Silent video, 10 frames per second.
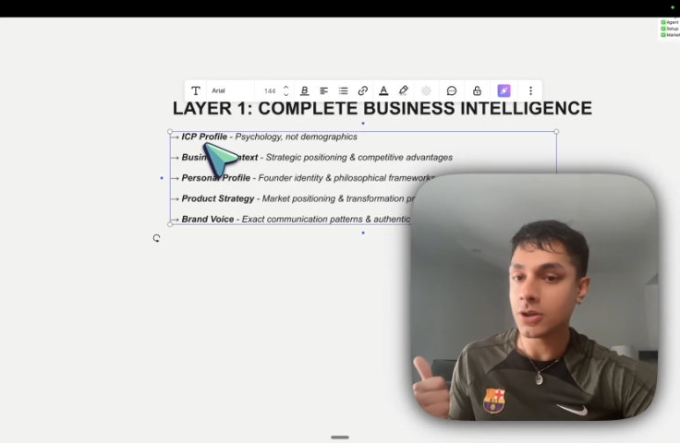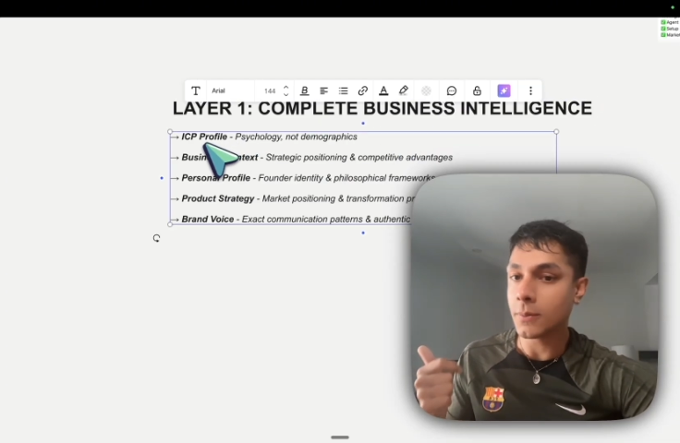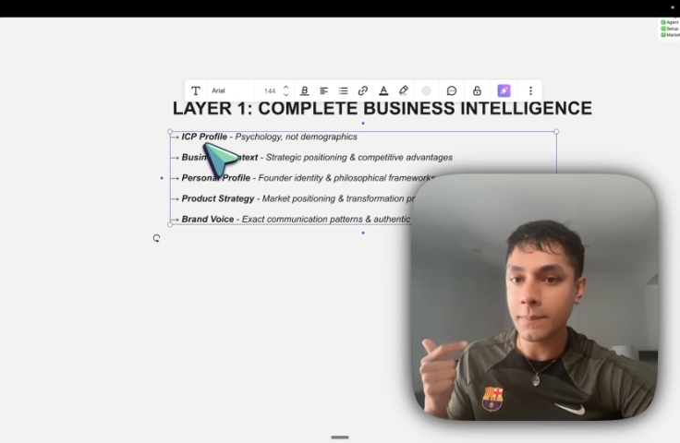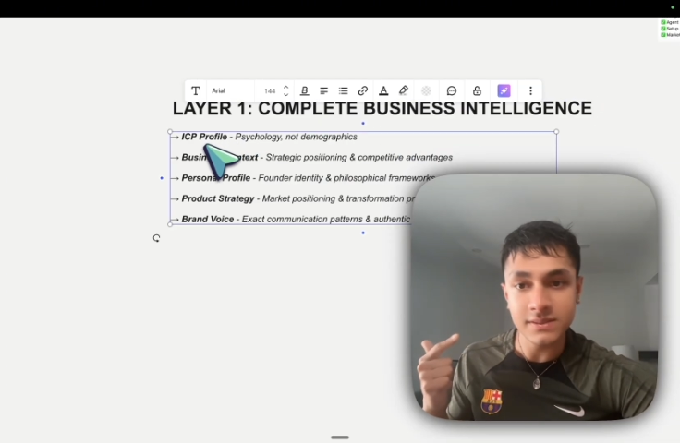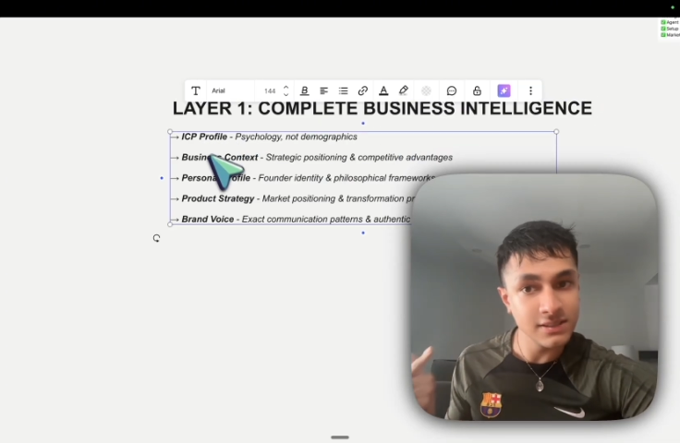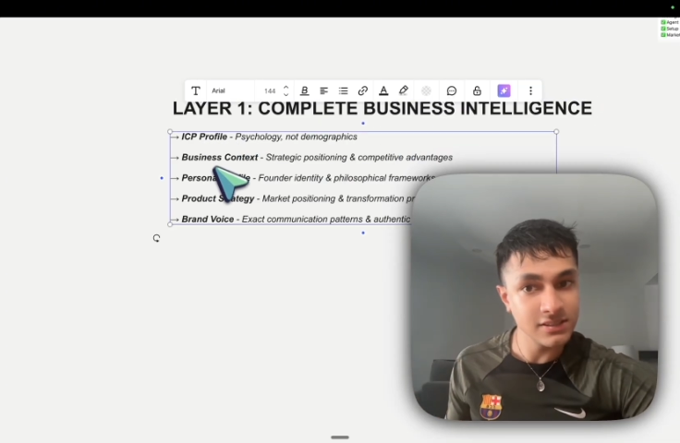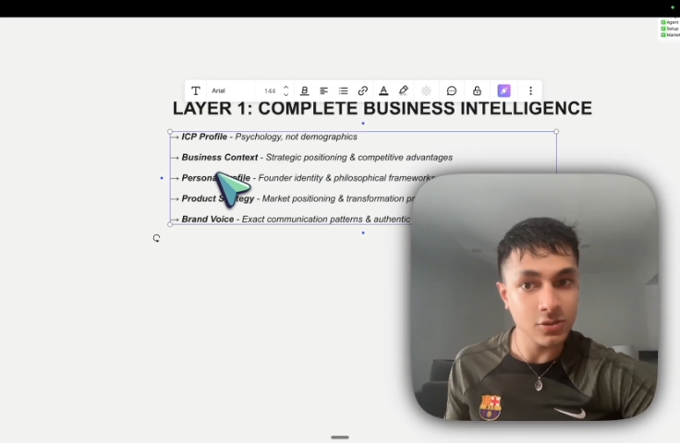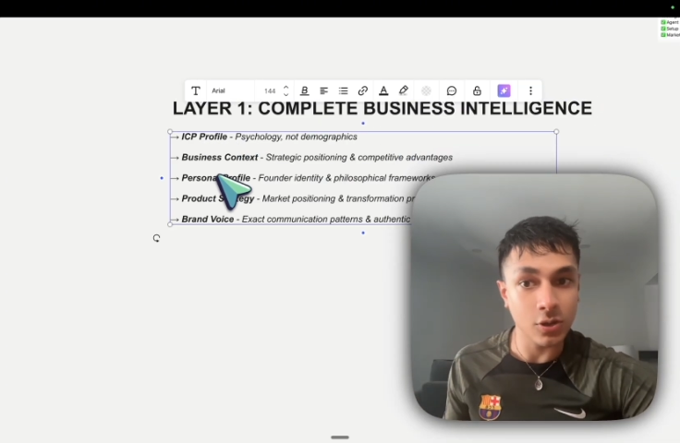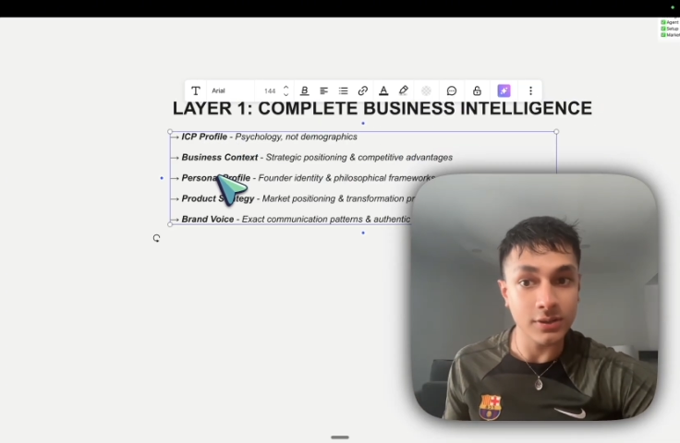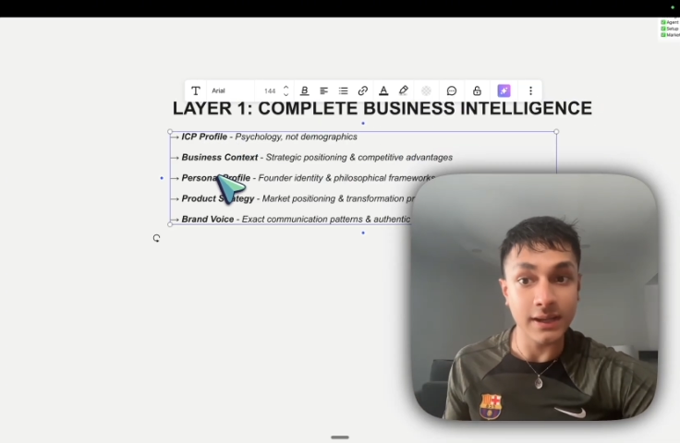your business
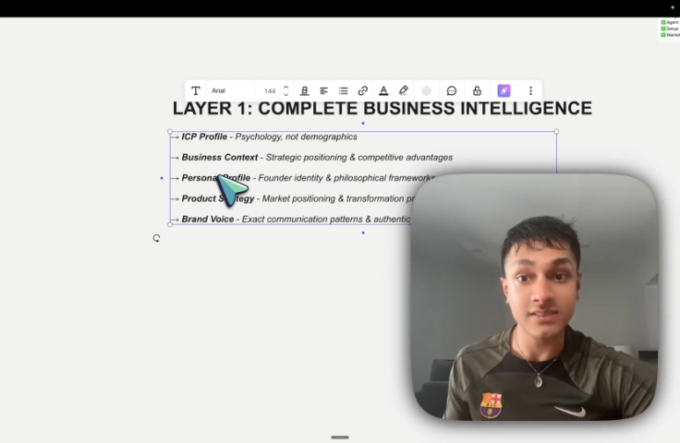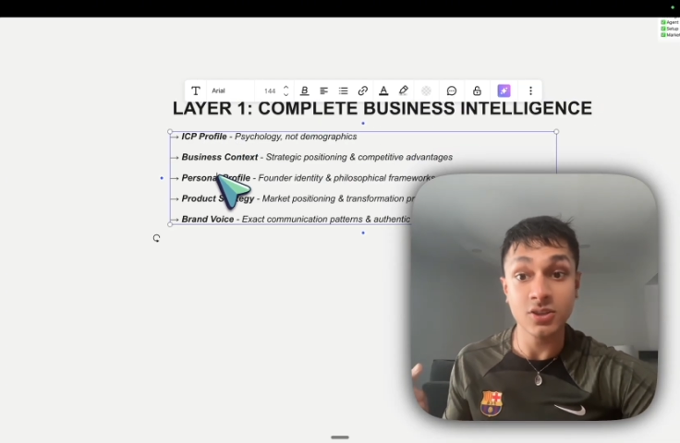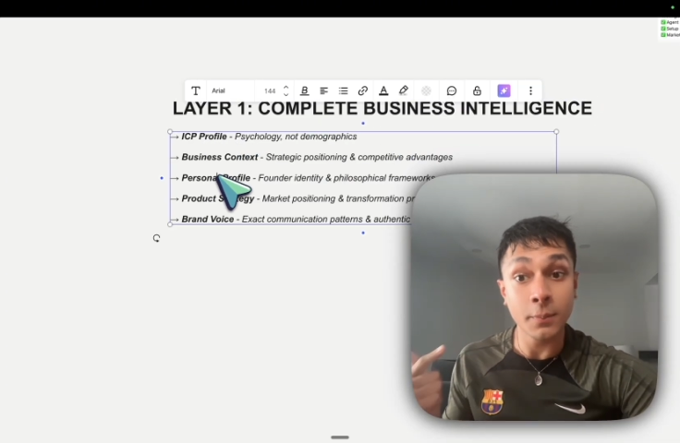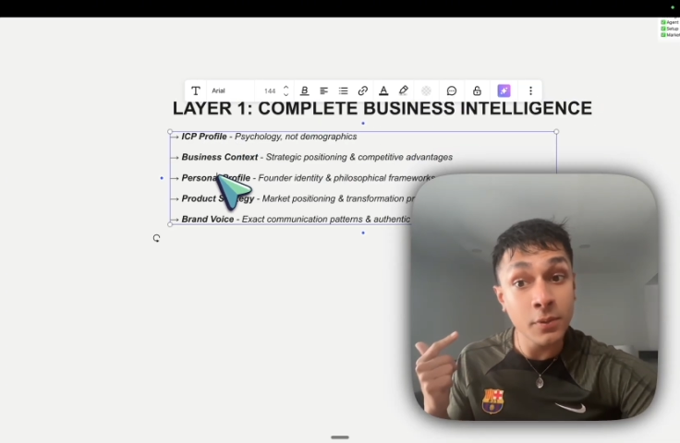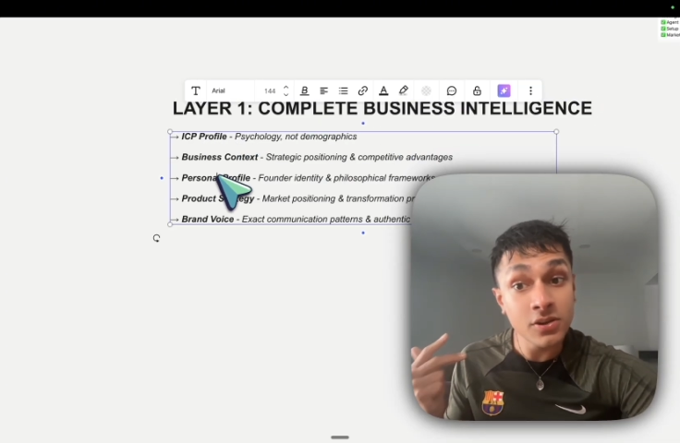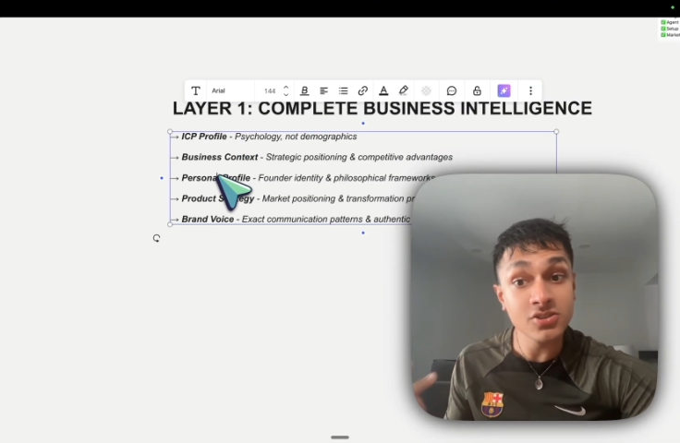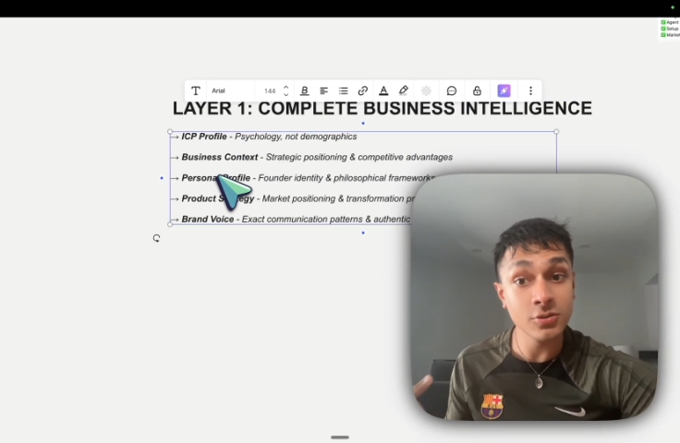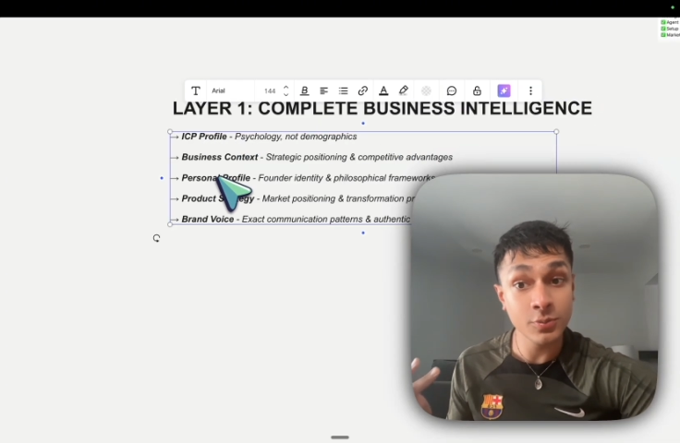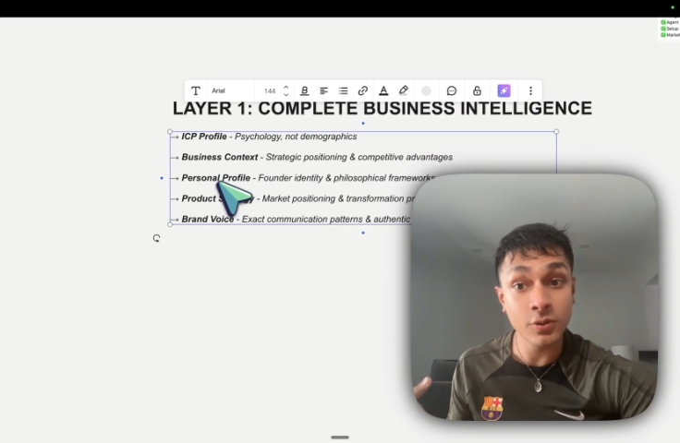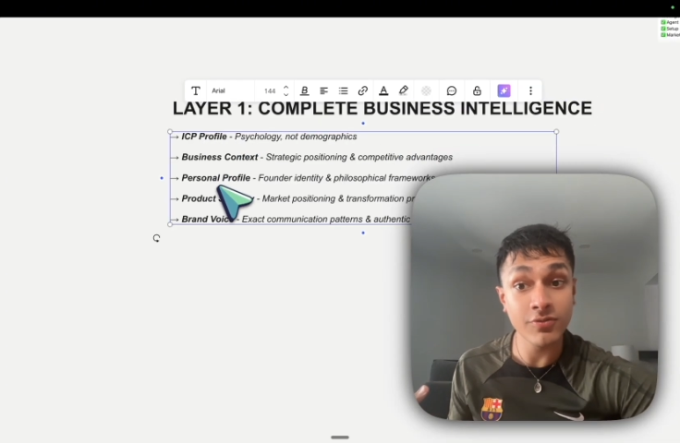context, your
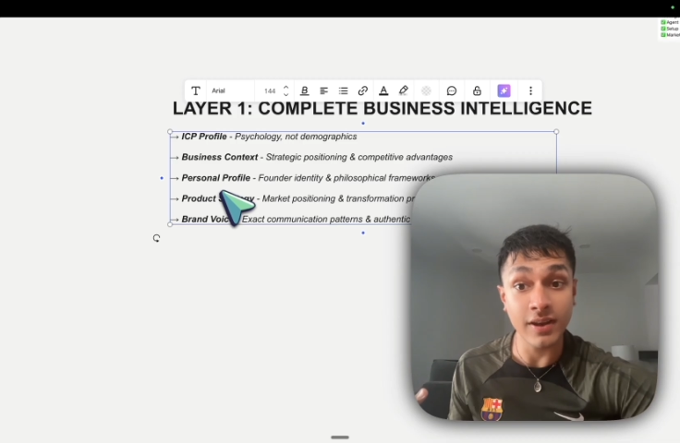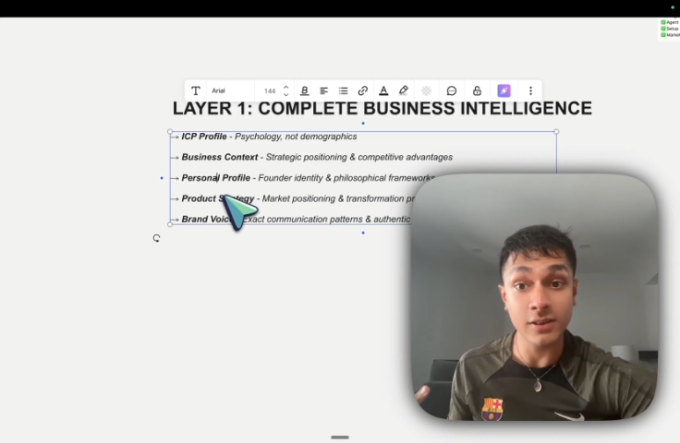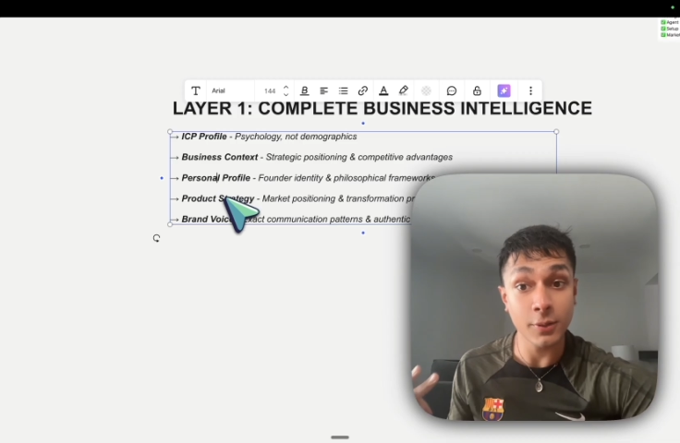personal profile,